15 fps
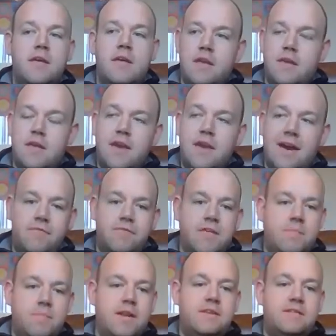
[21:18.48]
you have the
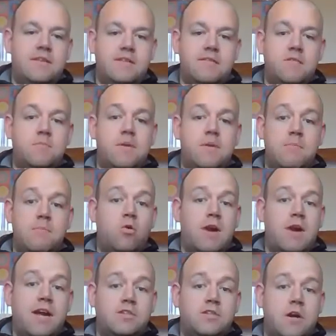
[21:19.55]
ability to be more
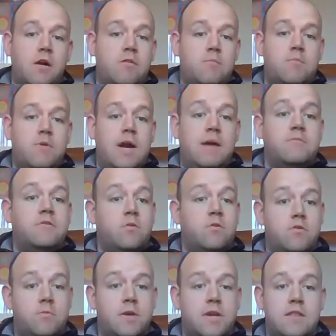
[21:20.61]
agile than perhaps you
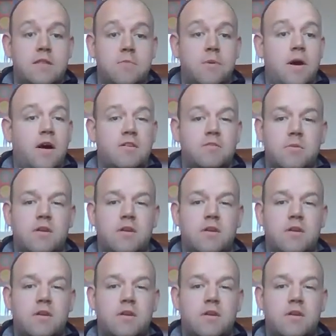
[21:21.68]
would have been in the past,